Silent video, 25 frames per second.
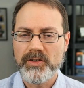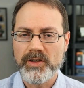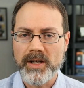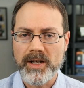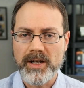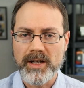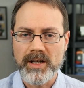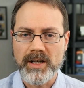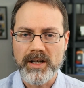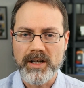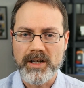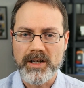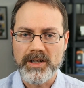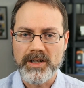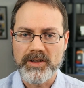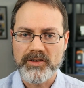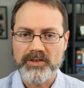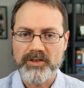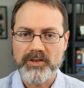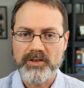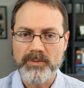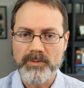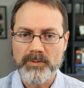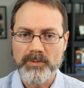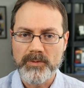
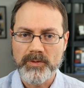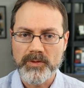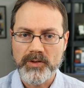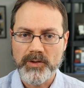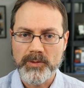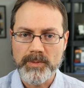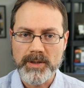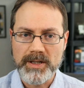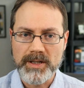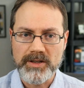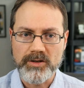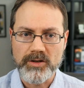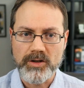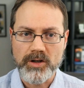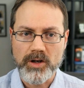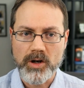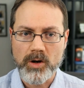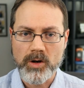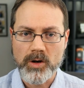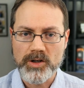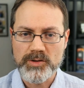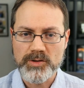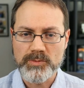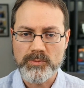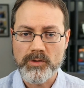to make your
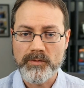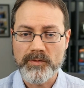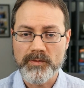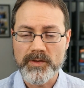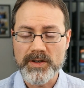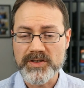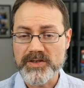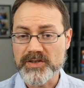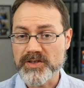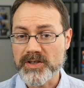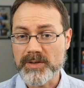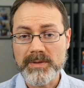cards more efficient.